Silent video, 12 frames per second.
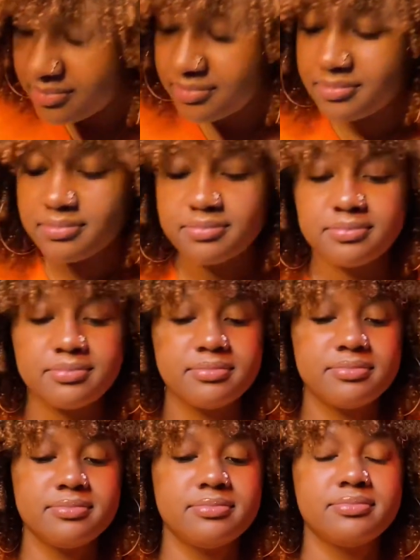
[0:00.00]

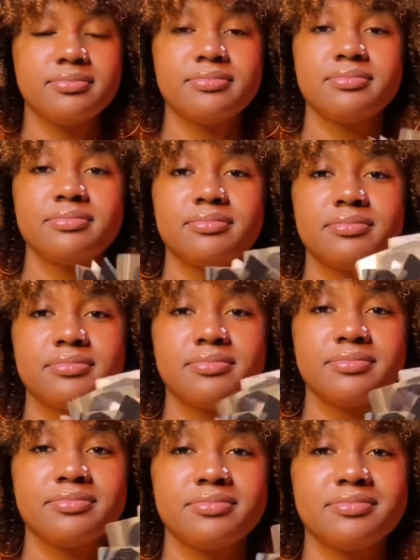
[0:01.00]

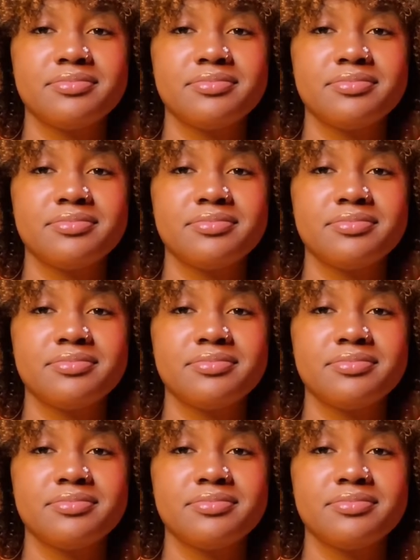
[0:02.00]
No one is speaking in this clip.